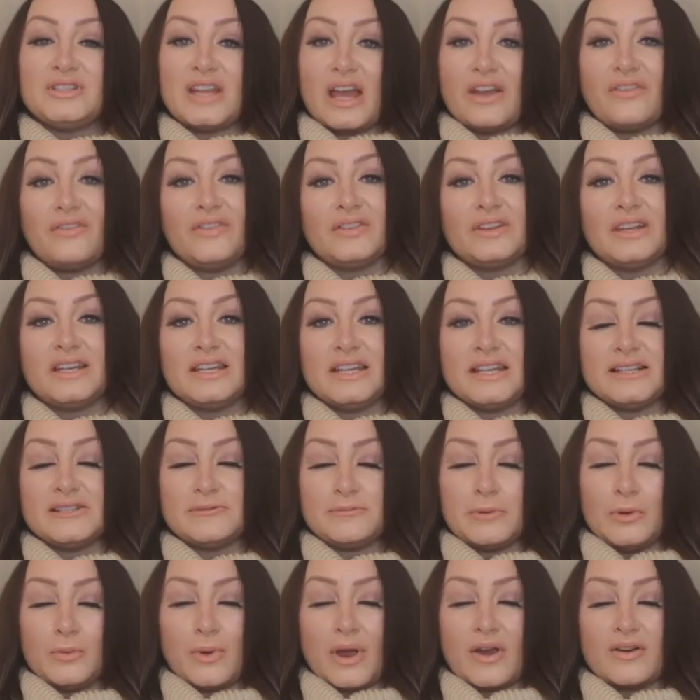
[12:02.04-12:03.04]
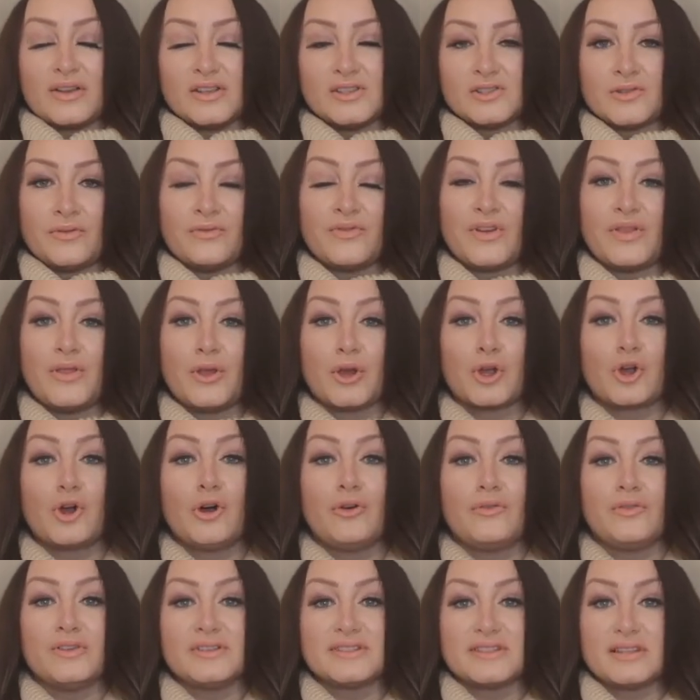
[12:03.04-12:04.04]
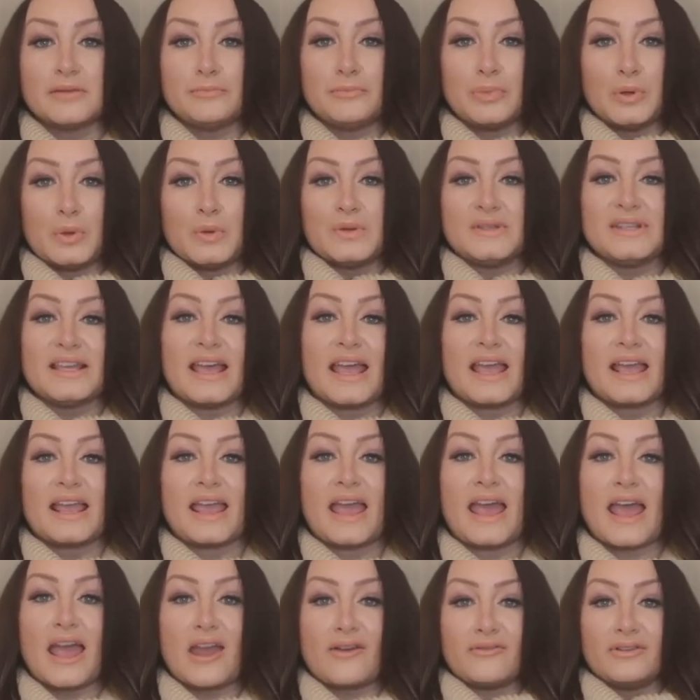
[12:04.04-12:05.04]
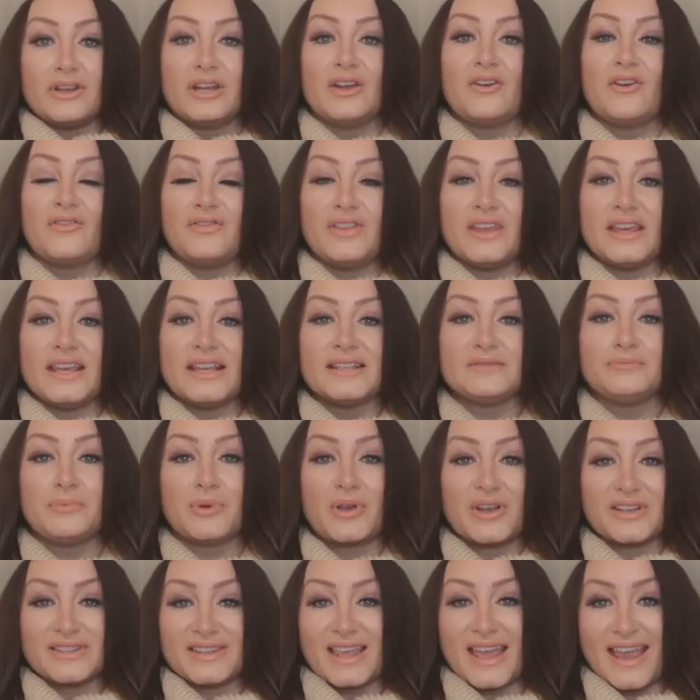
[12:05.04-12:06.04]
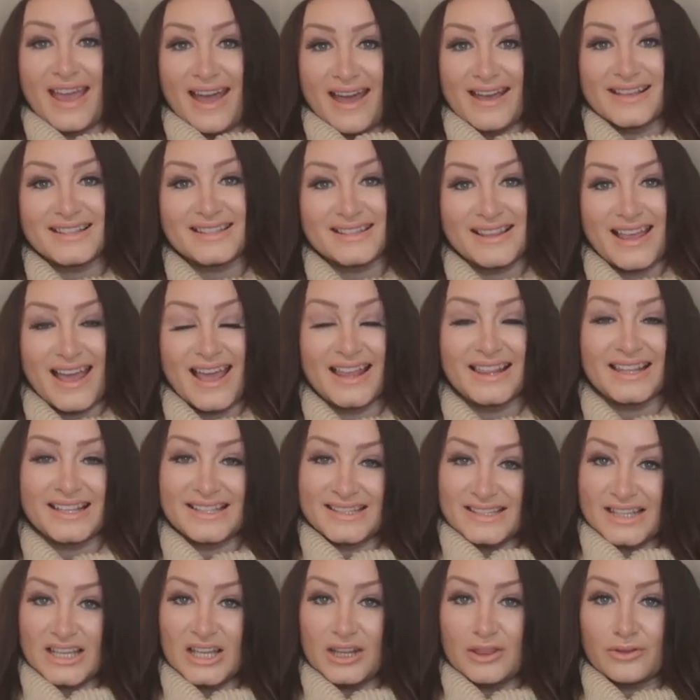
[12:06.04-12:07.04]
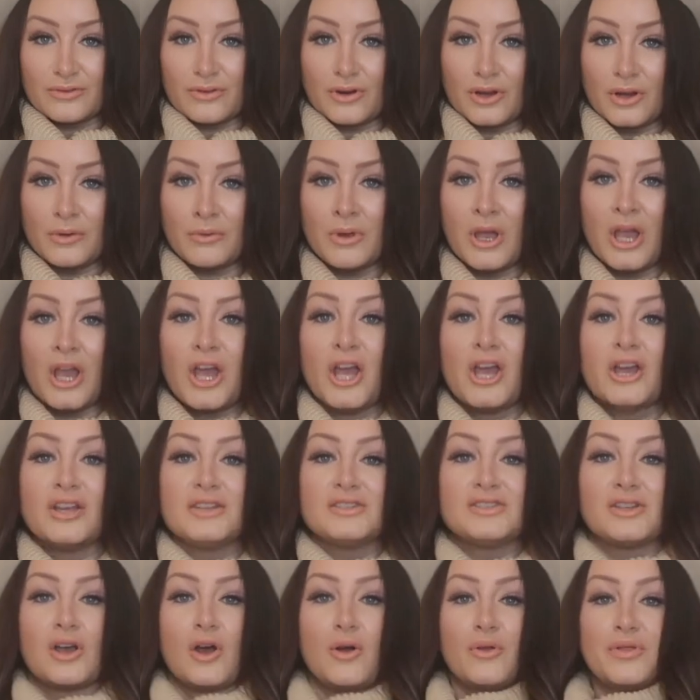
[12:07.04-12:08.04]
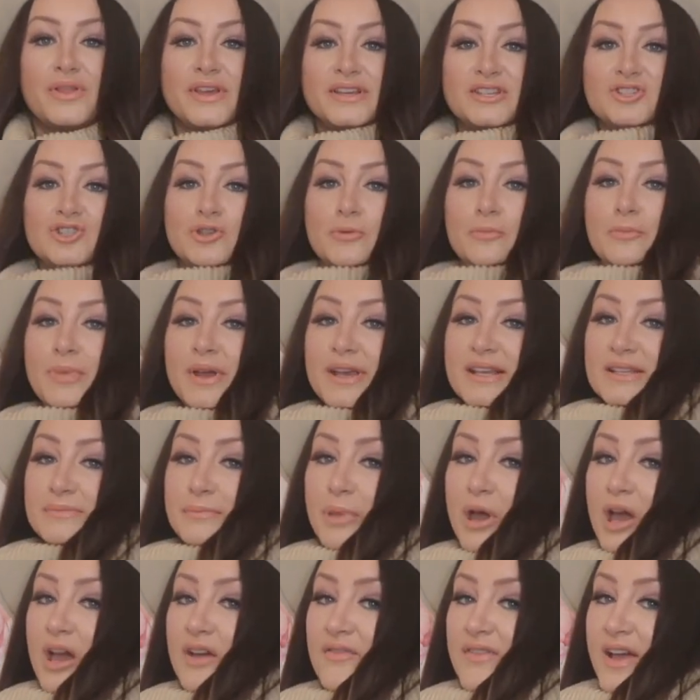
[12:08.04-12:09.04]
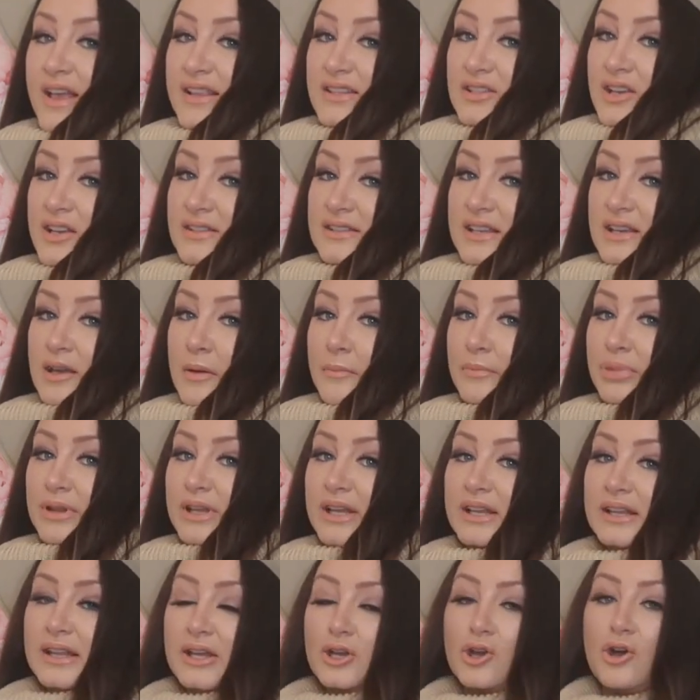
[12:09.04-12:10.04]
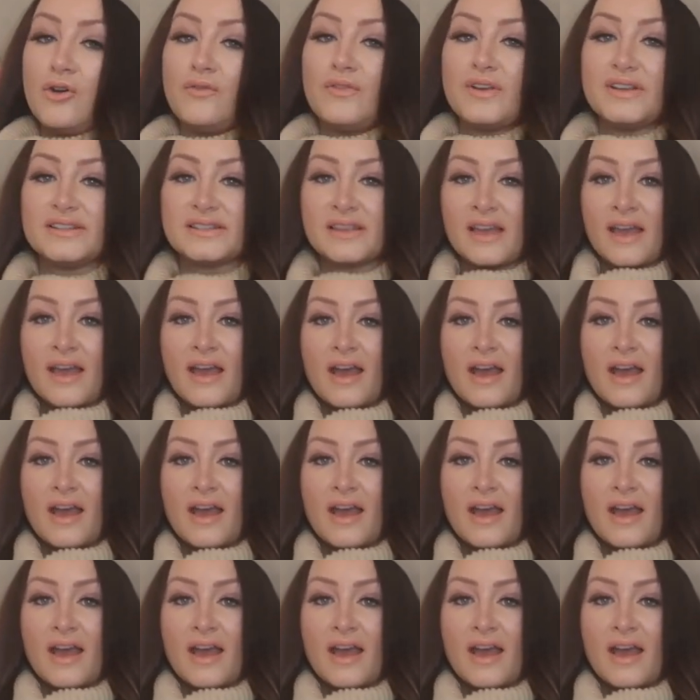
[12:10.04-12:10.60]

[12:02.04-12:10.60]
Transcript: definitely need to be wearing something that covers the bootay area of these because they are slightly see see-through. So this jumper is perfect because it completely covers